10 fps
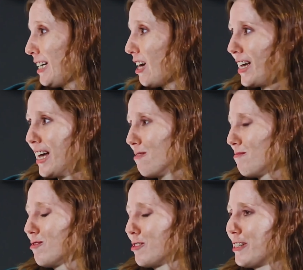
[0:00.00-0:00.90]
I am
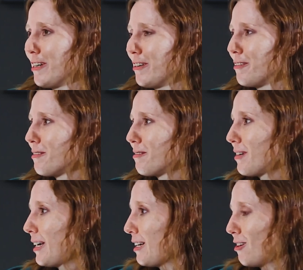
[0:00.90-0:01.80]
also
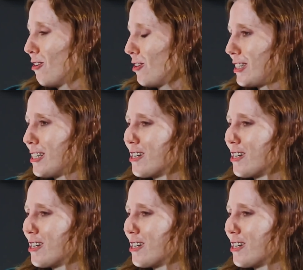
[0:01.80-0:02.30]
an artist.